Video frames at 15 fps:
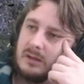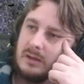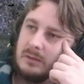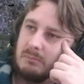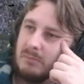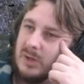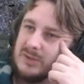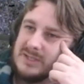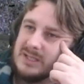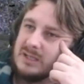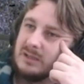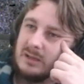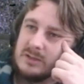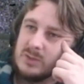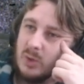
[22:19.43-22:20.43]

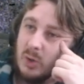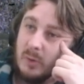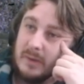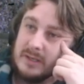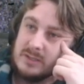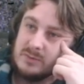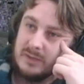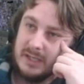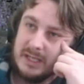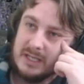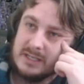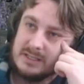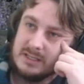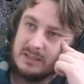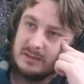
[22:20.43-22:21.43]
Multi-kill is always really
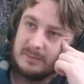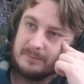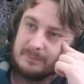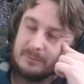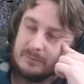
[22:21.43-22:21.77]
easy,